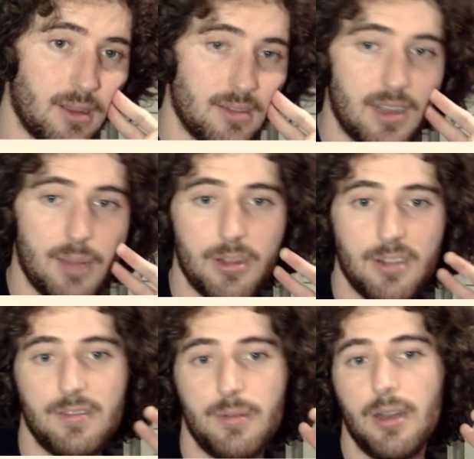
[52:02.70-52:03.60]
and stopping
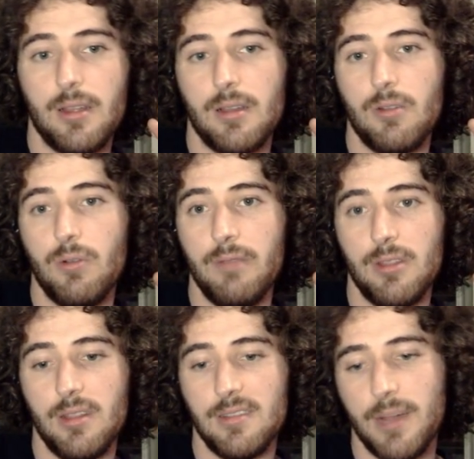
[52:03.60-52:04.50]
us from getting a queen
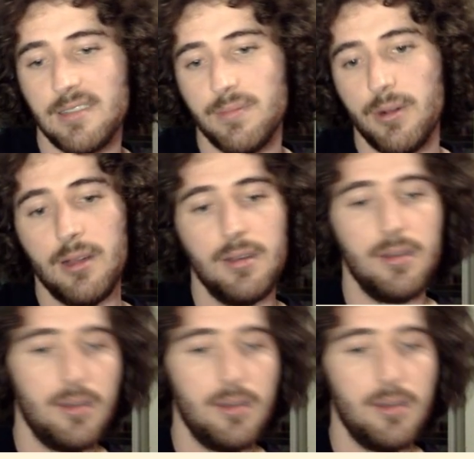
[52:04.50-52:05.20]
with this passed pawn.